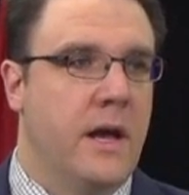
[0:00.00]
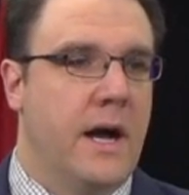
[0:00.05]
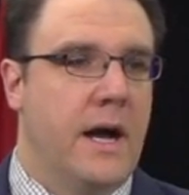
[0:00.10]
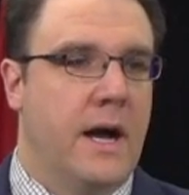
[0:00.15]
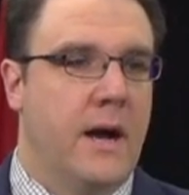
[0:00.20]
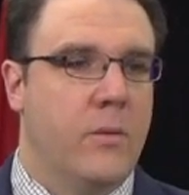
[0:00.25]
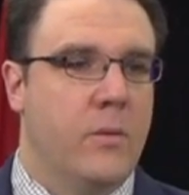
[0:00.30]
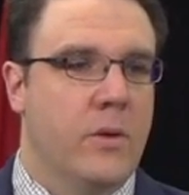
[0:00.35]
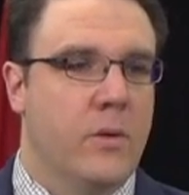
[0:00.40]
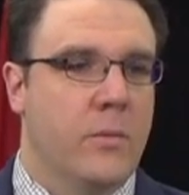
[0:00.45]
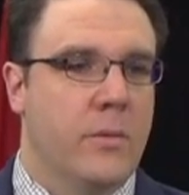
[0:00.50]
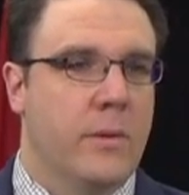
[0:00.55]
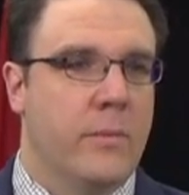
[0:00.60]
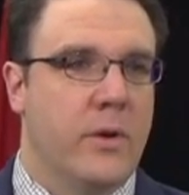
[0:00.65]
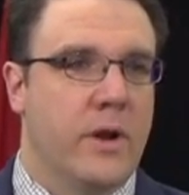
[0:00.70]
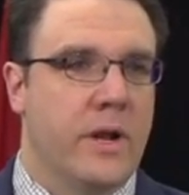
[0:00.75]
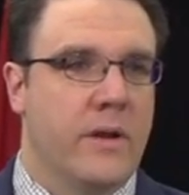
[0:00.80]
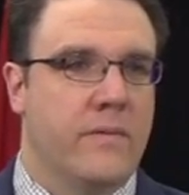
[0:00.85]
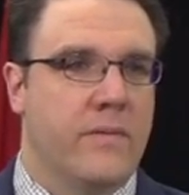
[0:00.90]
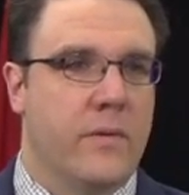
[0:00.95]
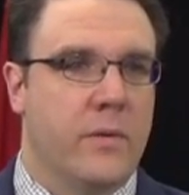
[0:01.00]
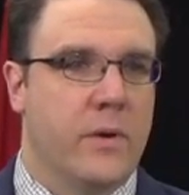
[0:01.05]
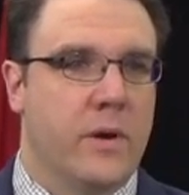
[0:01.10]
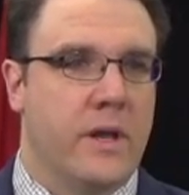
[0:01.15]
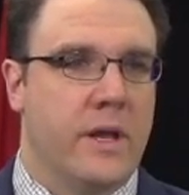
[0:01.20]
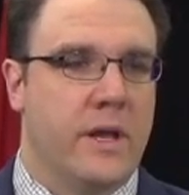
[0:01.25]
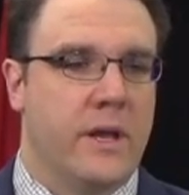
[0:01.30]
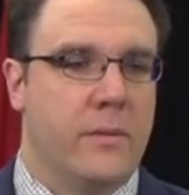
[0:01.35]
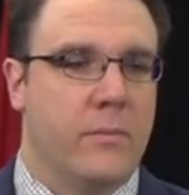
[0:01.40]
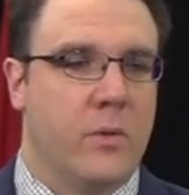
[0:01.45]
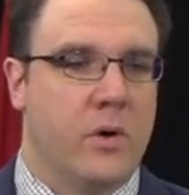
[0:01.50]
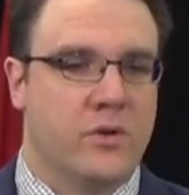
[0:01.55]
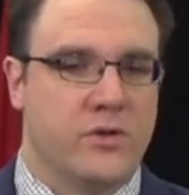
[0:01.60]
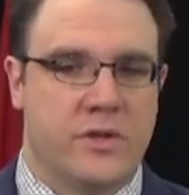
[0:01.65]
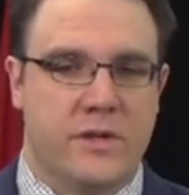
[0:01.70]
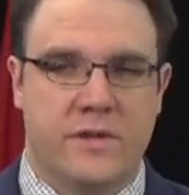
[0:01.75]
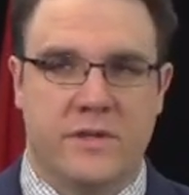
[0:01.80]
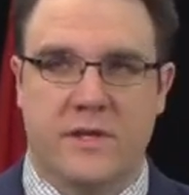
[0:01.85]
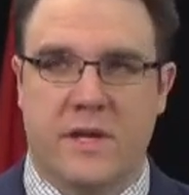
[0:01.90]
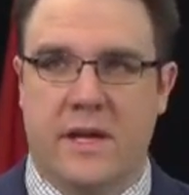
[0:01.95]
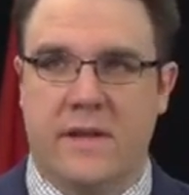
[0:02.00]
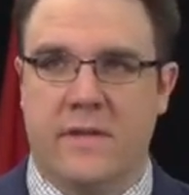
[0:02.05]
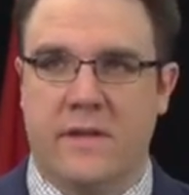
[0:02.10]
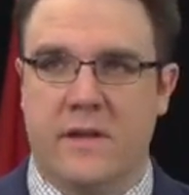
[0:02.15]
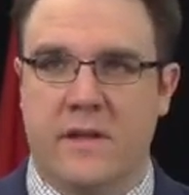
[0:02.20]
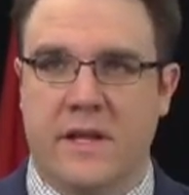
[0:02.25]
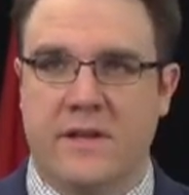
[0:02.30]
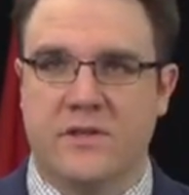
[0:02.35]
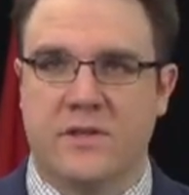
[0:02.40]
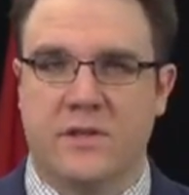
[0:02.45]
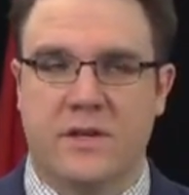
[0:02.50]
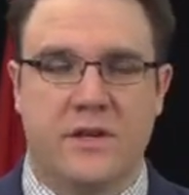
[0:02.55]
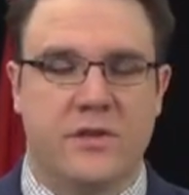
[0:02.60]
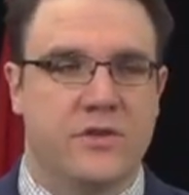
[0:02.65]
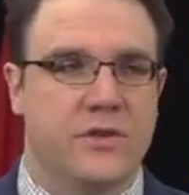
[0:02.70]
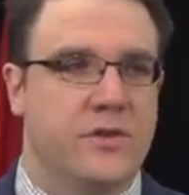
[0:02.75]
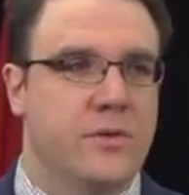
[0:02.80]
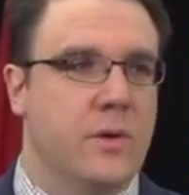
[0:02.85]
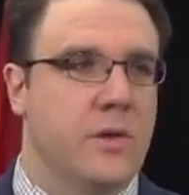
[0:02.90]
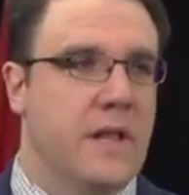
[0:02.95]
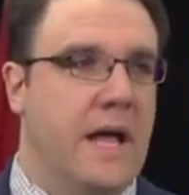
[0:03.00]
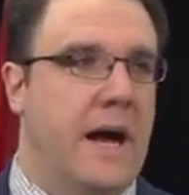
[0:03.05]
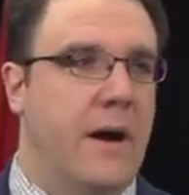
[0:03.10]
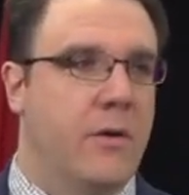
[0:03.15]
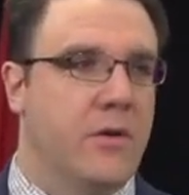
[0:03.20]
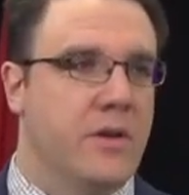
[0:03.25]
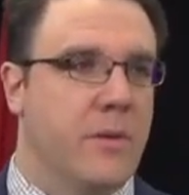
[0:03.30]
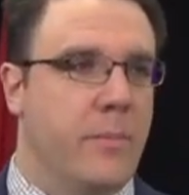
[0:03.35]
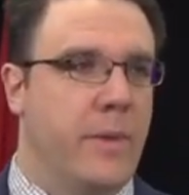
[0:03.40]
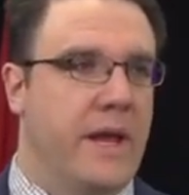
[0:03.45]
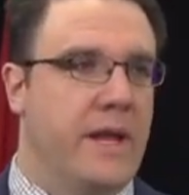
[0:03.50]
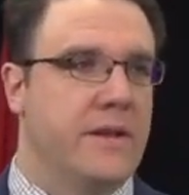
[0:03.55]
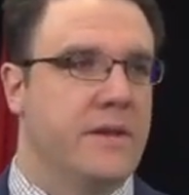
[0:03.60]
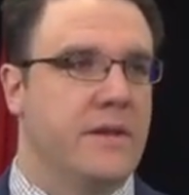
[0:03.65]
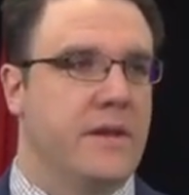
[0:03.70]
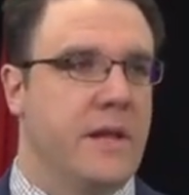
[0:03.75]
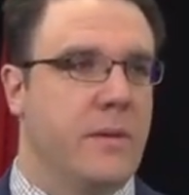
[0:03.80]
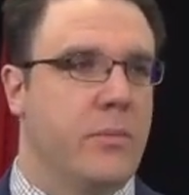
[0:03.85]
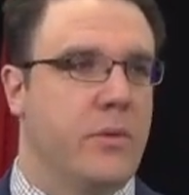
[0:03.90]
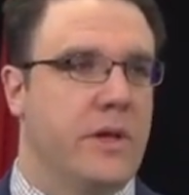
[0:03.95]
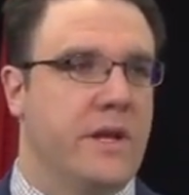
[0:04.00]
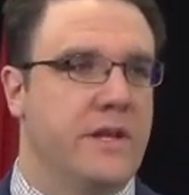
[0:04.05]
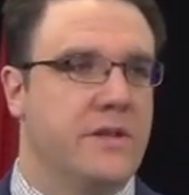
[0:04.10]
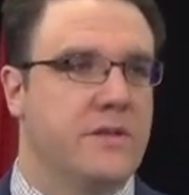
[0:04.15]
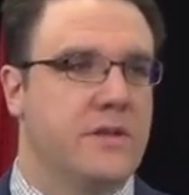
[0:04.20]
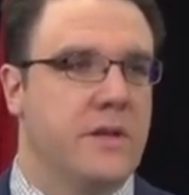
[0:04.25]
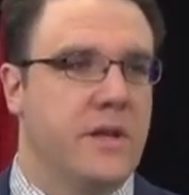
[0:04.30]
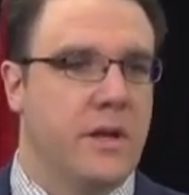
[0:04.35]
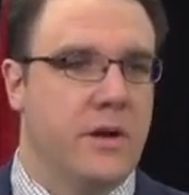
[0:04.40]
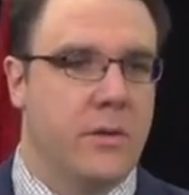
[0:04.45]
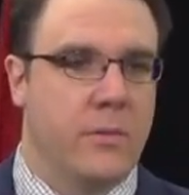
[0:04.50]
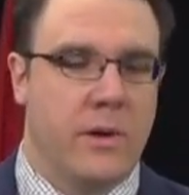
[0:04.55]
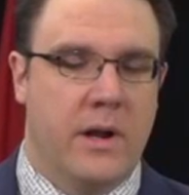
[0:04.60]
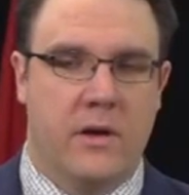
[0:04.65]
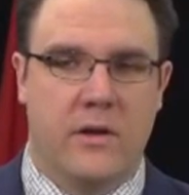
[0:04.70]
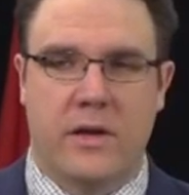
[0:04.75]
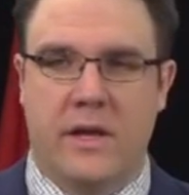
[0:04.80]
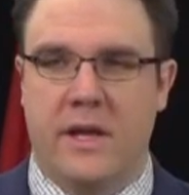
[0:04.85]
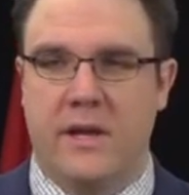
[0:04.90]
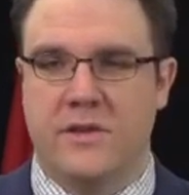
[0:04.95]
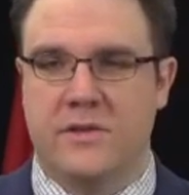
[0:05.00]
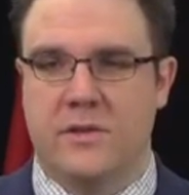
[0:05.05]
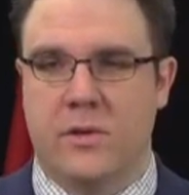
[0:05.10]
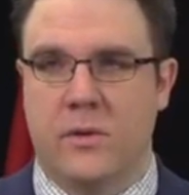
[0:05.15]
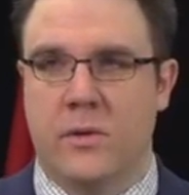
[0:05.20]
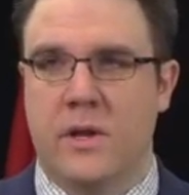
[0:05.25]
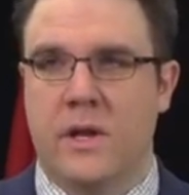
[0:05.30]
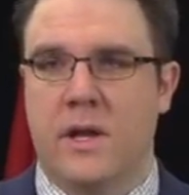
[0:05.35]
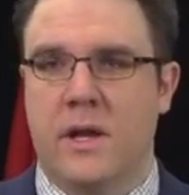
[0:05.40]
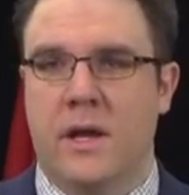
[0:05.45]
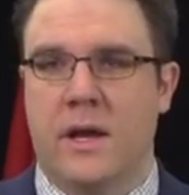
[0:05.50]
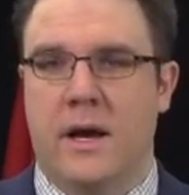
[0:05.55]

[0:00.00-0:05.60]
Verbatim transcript: Uh, we will be bringing forward a motion inside the legislature to allow a debate to take place in and around Keystone